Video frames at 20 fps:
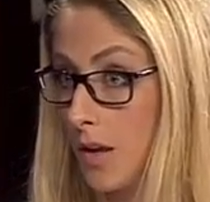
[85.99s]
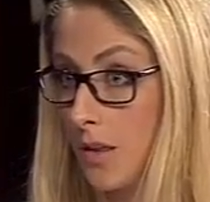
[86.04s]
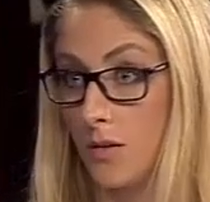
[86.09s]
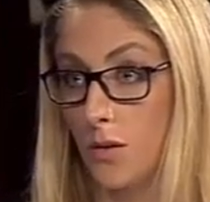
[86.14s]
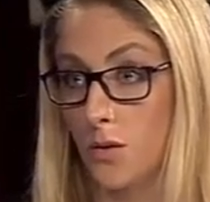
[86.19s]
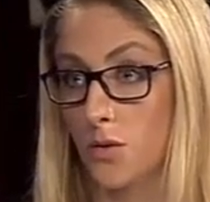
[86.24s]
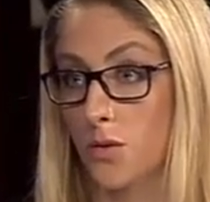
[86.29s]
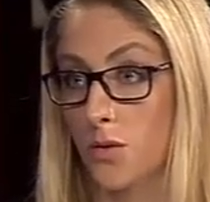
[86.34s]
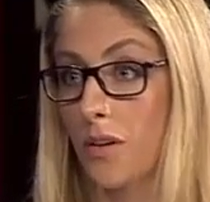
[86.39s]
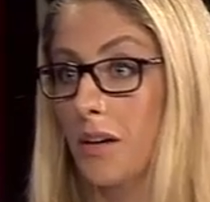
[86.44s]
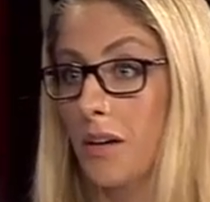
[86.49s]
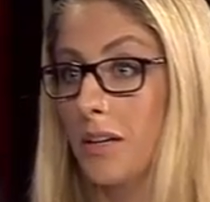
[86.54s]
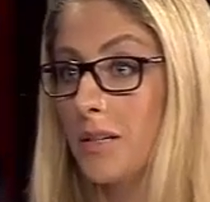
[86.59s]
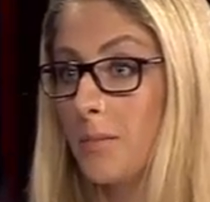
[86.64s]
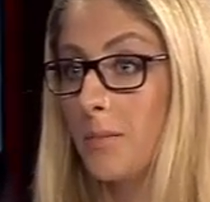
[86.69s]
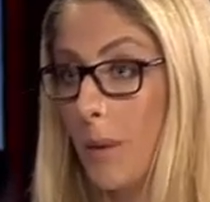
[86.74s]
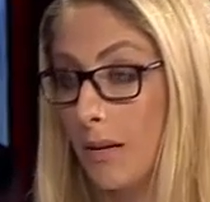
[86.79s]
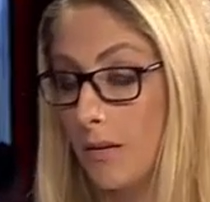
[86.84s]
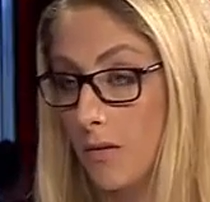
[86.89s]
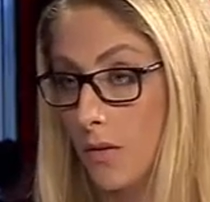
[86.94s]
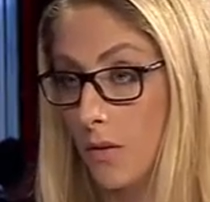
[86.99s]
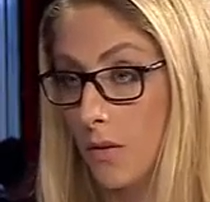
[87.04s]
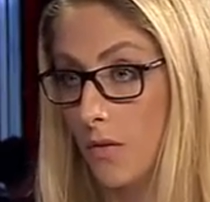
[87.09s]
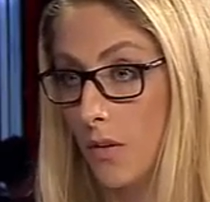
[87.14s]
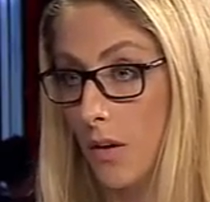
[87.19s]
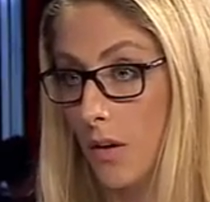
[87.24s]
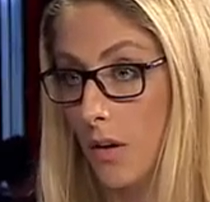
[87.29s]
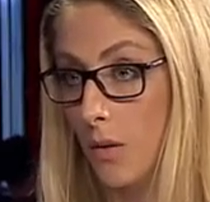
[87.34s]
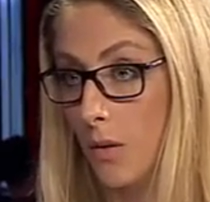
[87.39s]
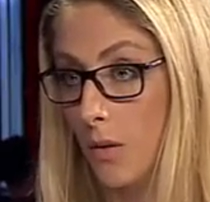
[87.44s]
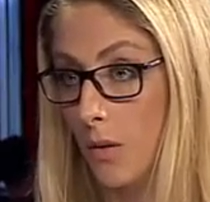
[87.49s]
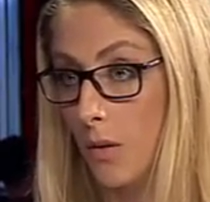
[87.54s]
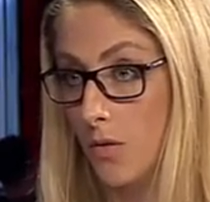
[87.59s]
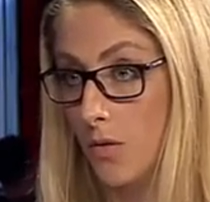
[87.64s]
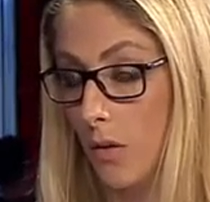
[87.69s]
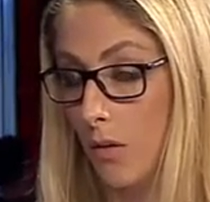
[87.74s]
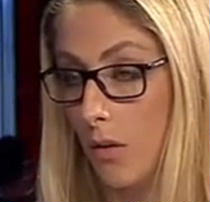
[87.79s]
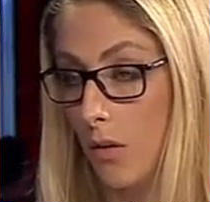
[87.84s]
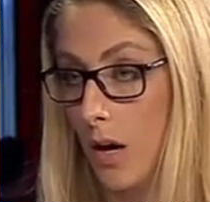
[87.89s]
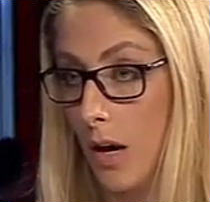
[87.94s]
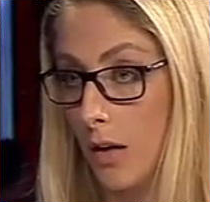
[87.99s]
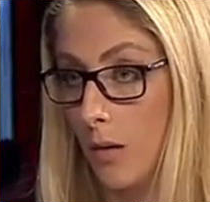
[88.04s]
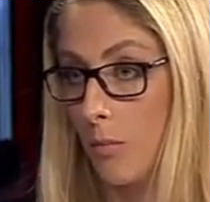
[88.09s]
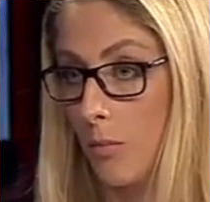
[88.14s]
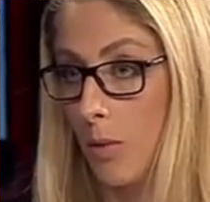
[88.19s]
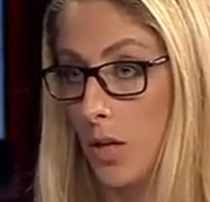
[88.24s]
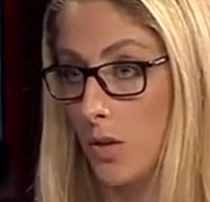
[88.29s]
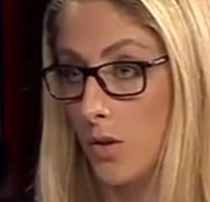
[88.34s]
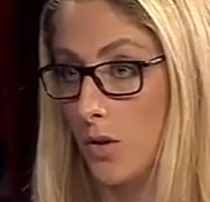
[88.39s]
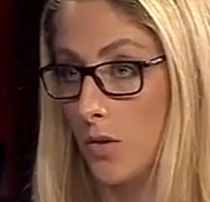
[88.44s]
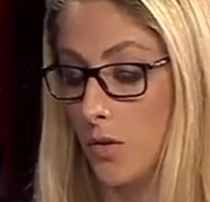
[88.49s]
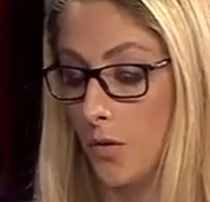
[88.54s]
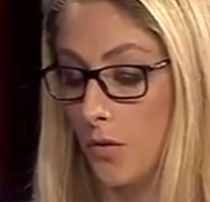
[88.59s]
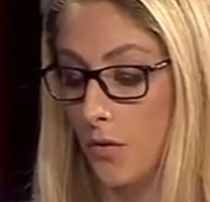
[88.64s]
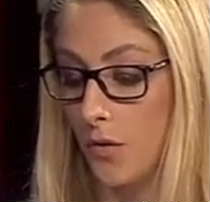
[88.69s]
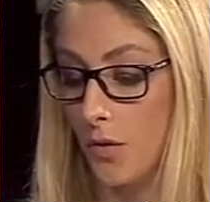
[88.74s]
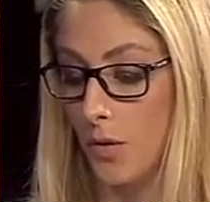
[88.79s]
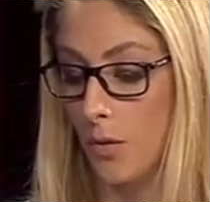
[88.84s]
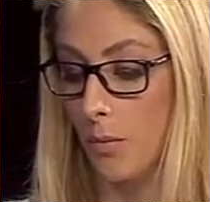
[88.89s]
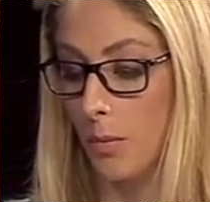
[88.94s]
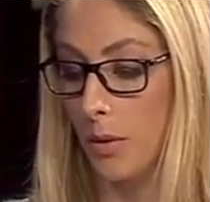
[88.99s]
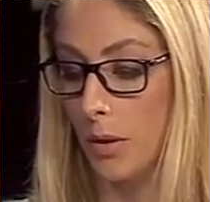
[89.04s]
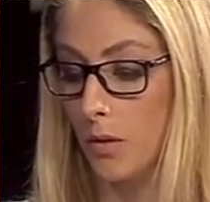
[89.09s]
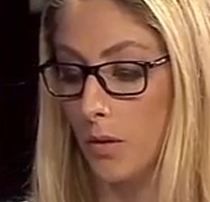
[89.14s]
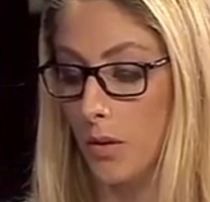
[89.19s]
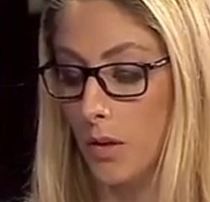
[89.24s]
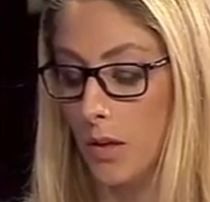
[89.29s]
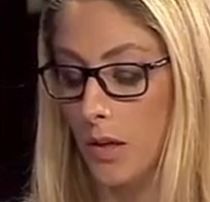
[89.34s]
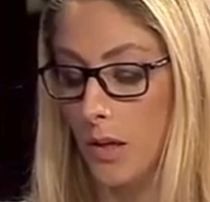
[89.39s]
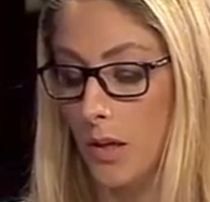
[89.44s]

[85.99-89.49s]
That's also very expensive, with Israel cutting budgets to foot the bill.